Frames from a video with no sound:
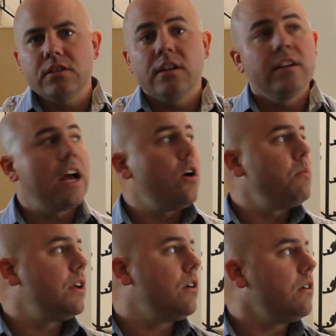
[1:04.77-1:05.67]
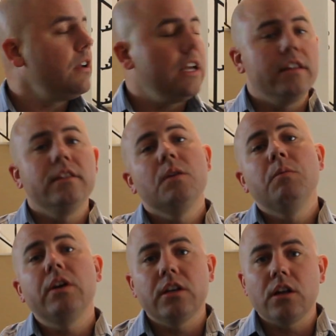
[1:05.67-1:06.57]
and now I'm here in the $1
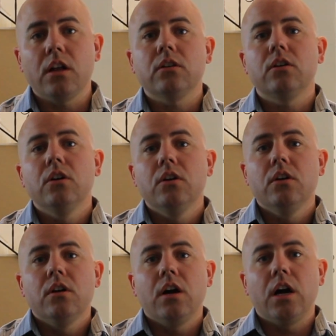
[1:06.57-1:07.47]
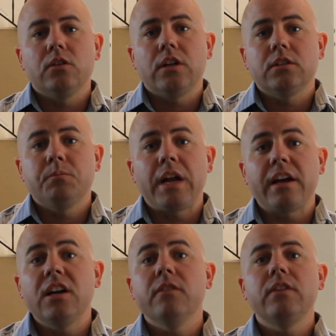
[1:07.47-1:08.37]
million sales. But I
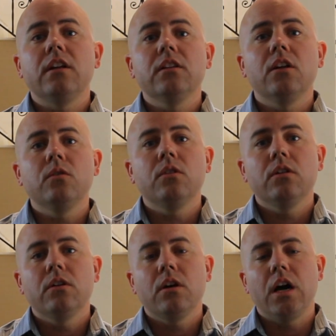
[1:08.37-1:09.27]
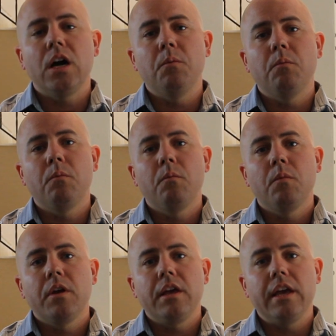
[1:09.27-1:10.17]
couldn't have done it alone,
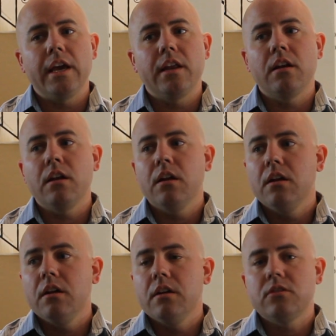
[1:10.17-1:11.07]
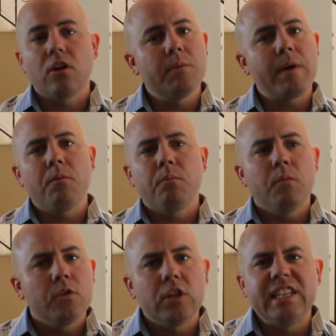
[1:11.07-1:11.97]
and it's all
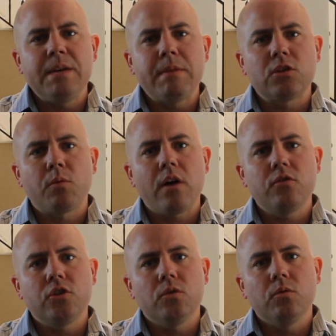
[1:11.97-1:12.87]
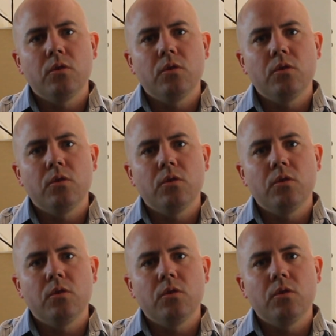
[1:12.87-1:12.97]
about the team that's around you.